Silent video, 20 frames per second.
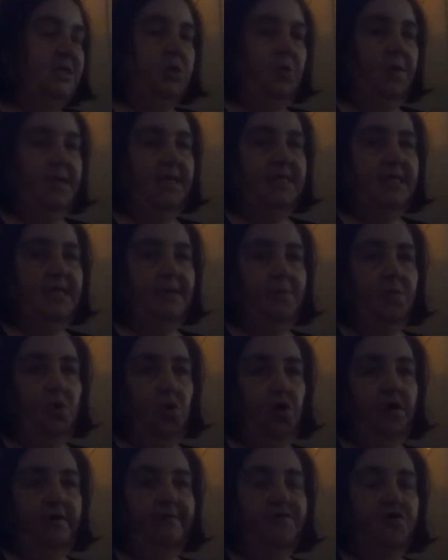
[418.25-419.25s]
doing some
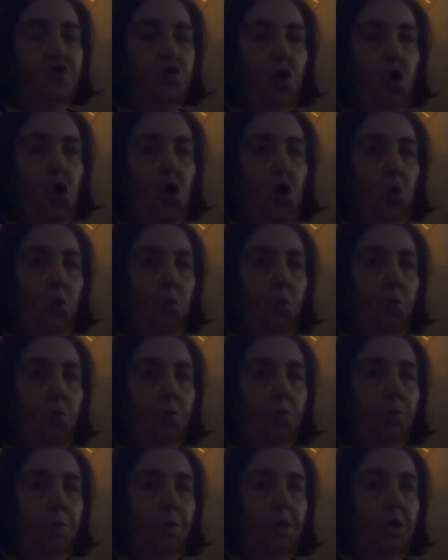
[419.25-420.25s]
kind of trial,
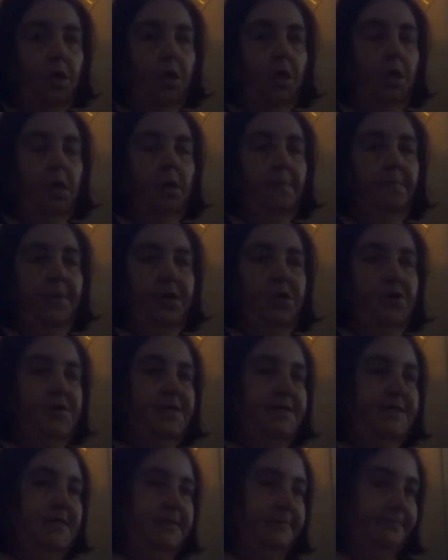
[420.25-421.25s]

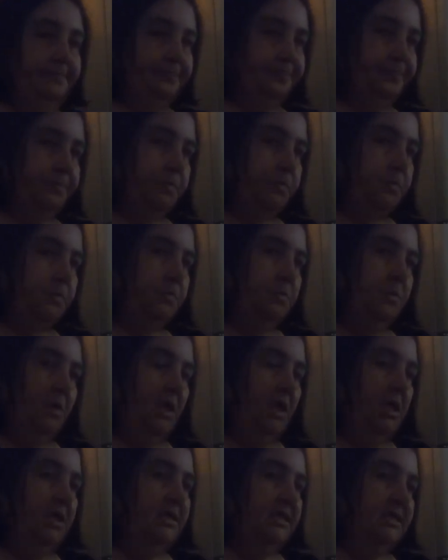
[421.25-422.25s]
because
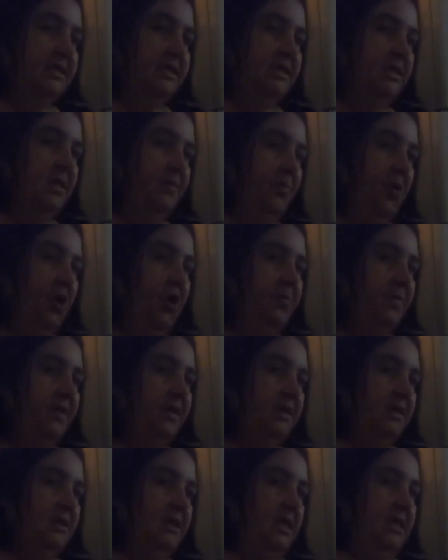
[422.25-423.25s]
the
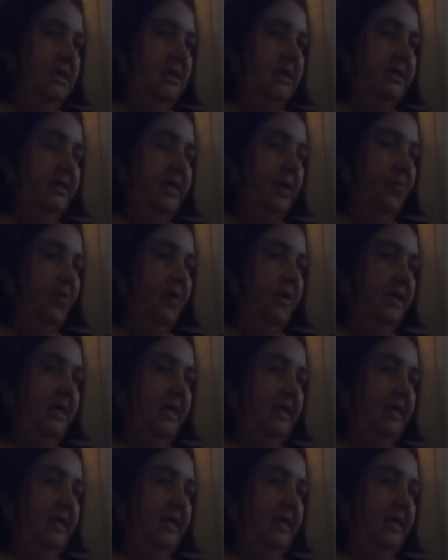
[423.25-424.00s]
moment someone